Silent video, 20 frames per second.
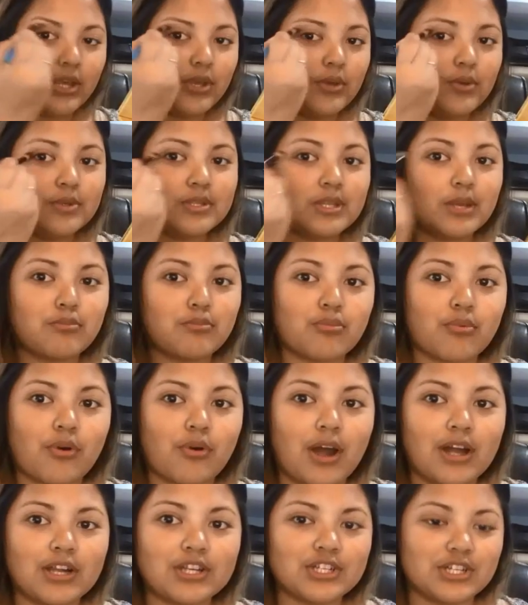use the
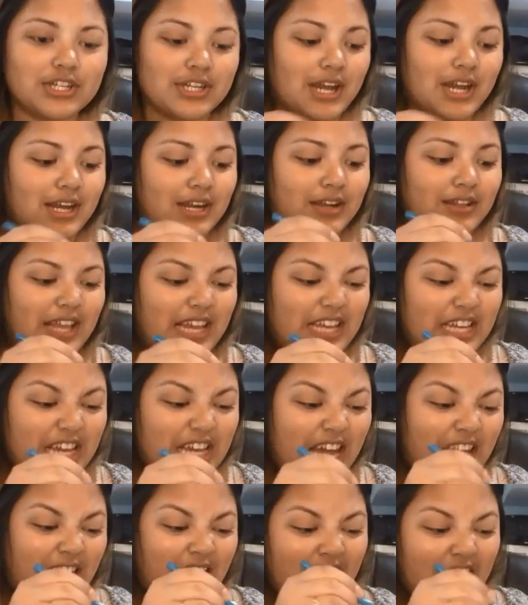brush and kind of
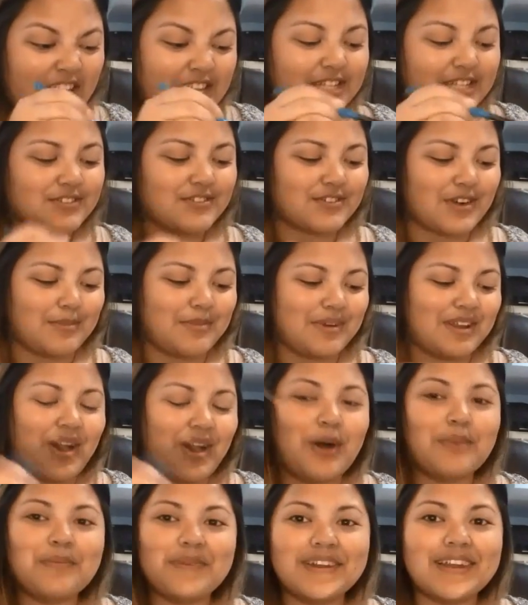like scrub it
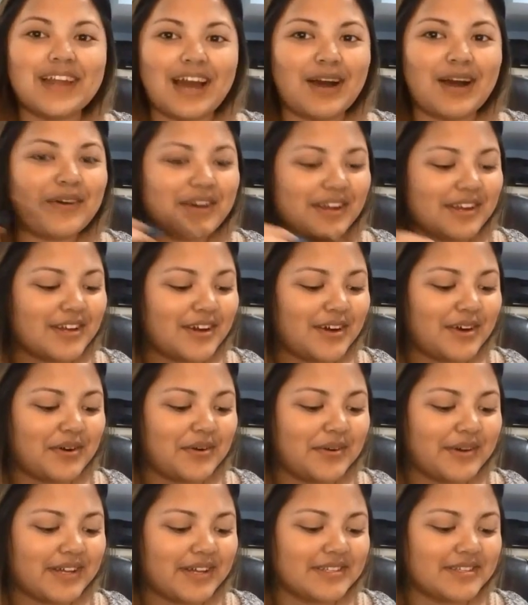on, but now I
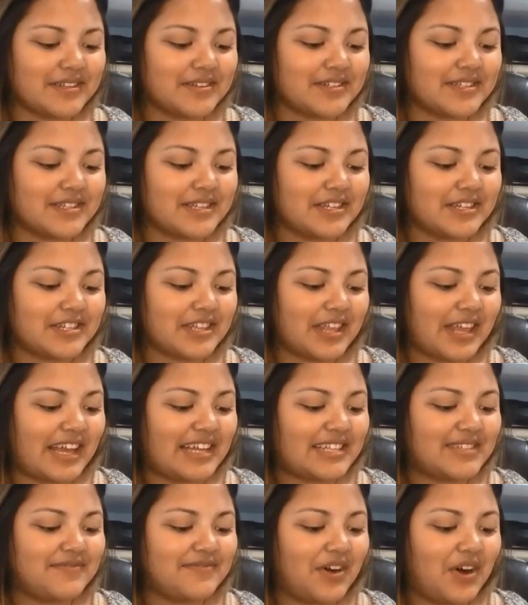know because there's such thing
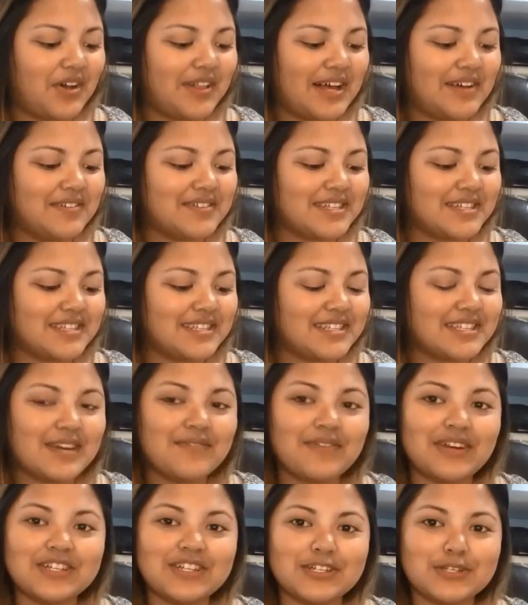as fallouts and
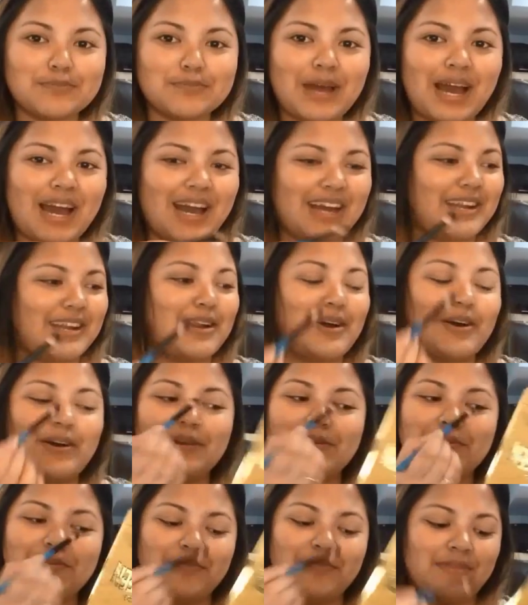stuff, I just pat it
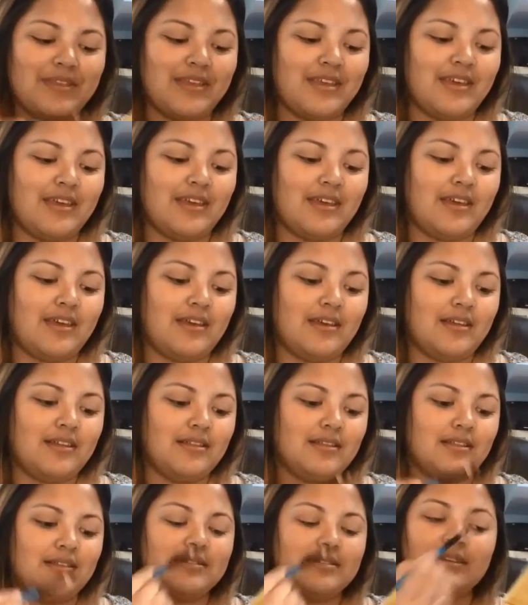on
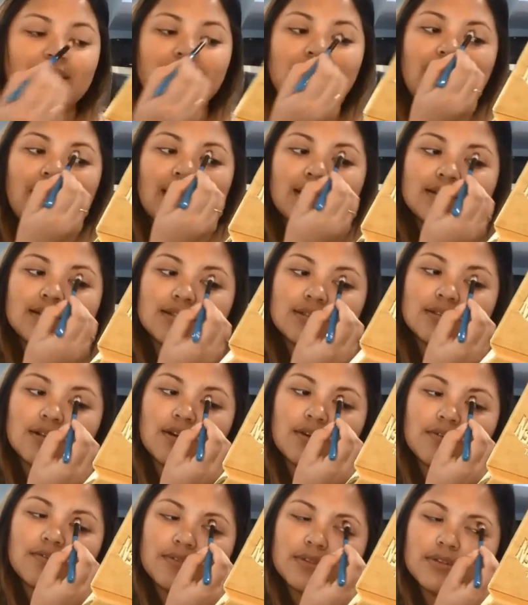and then take the axis
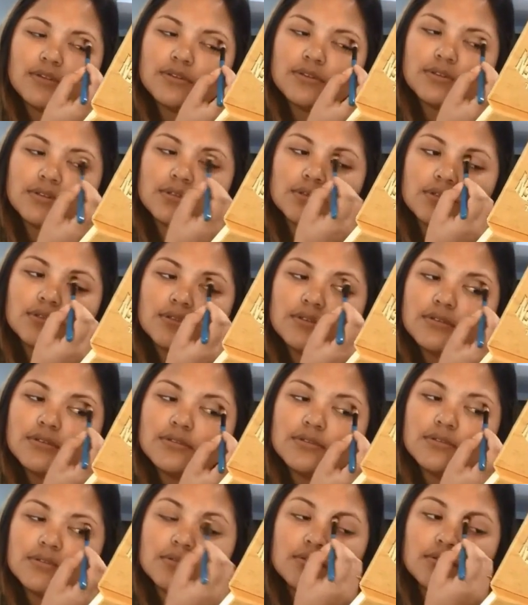off and then just
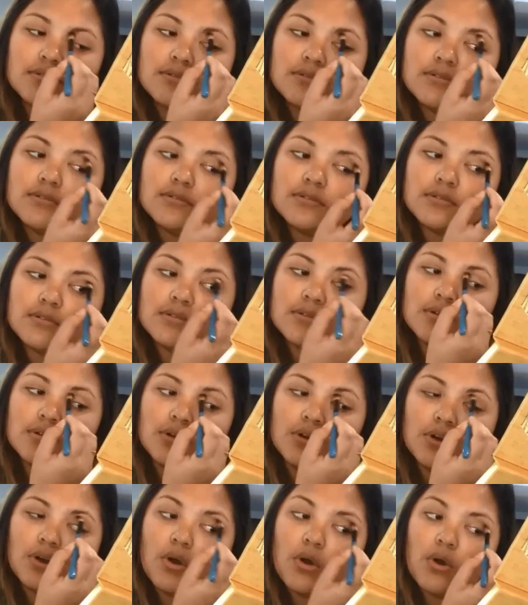
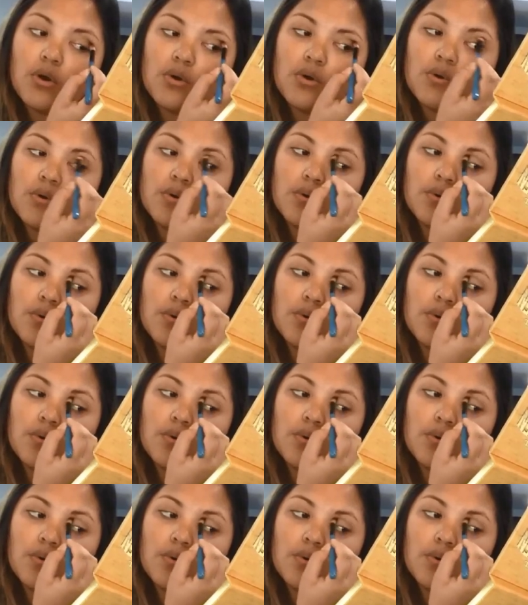go.